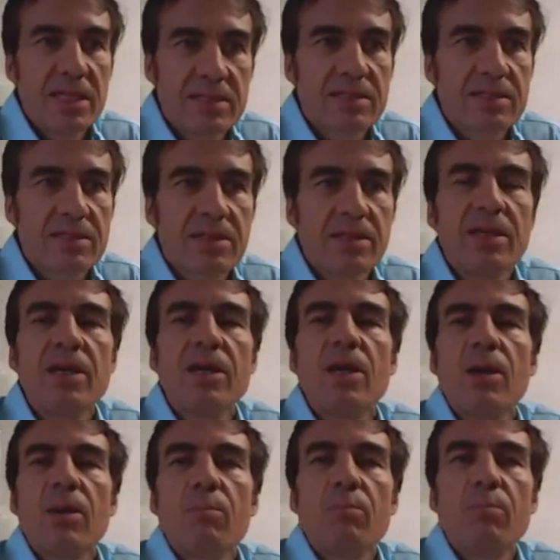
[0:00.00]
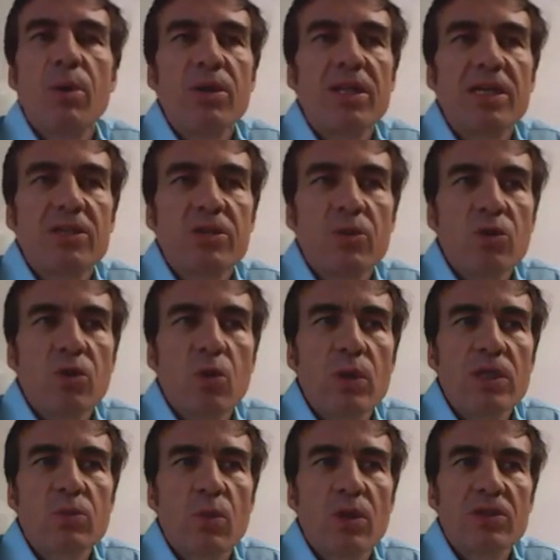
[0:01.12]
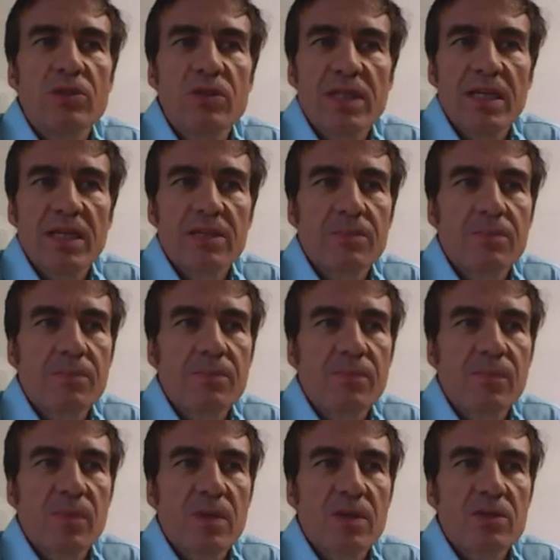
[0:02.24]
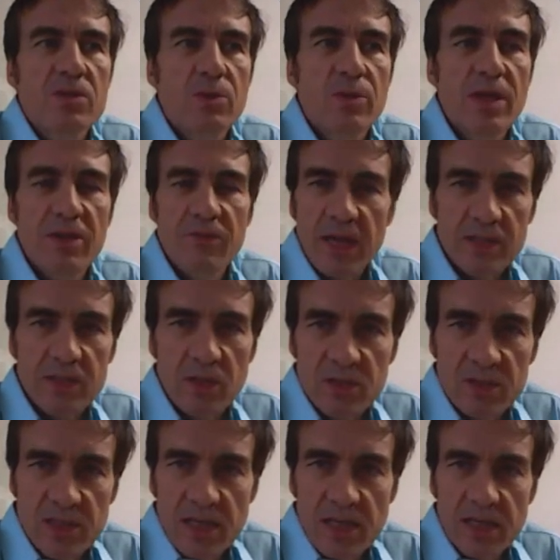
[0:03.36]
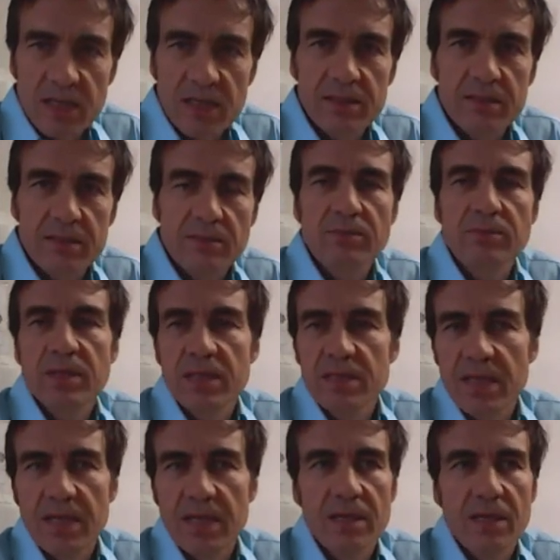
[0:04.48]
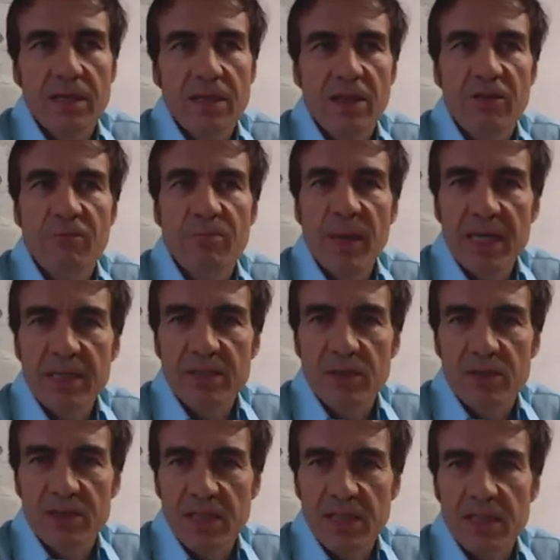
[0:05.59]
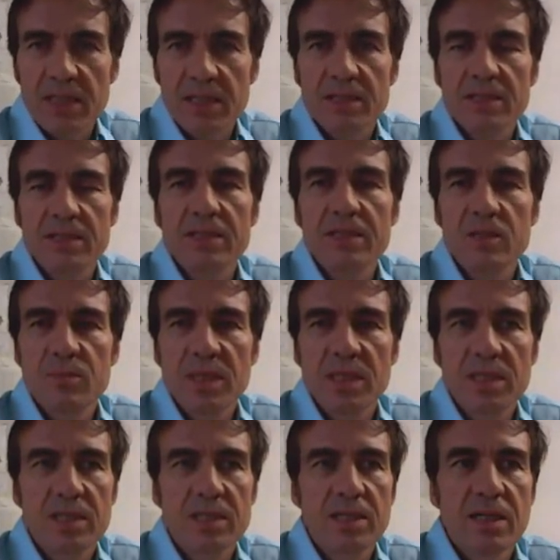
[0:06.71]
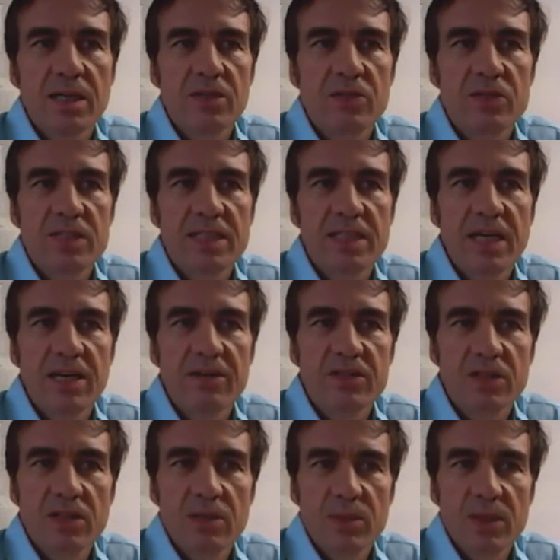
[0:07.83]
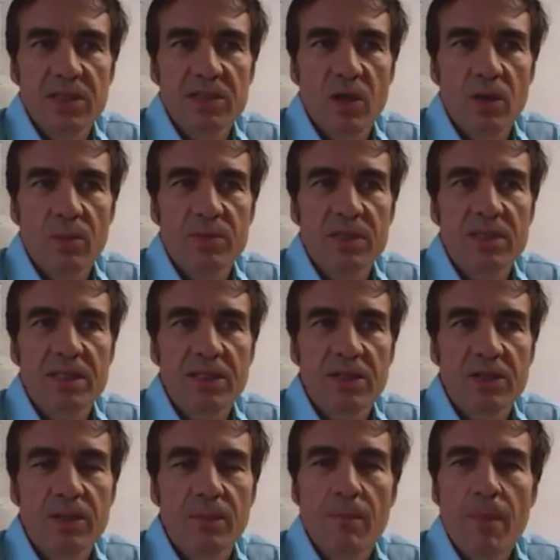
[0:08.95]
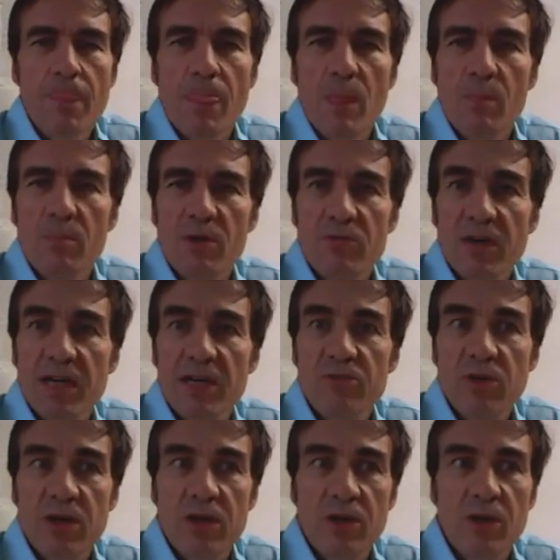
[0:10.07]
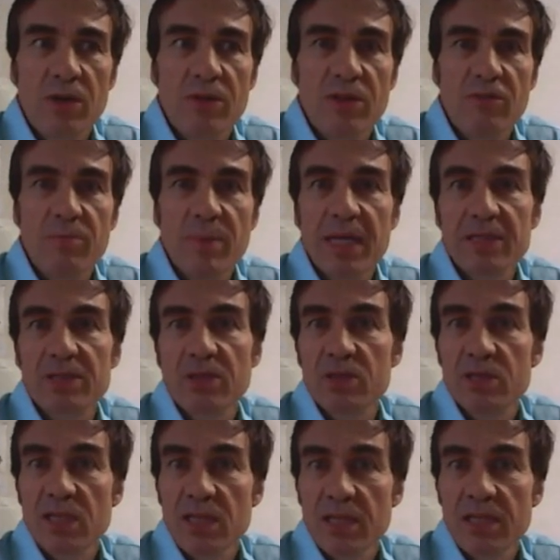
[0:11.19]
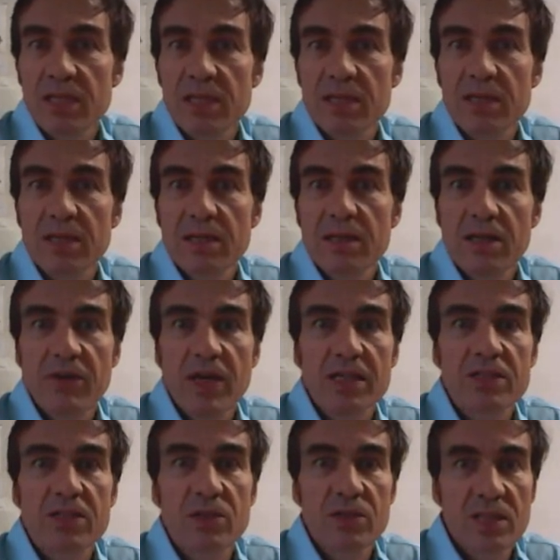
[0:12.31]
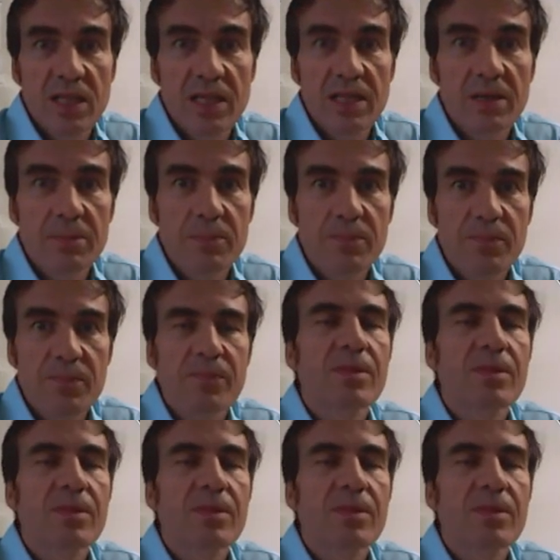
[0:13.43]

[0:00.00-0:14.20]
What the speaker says: this, but they don't know which one you said. So, they've ached all day is A. They've baked all day is B. And you'll see I've deliberately stopped here. But if I run on, they've baked all day, they've ached all day,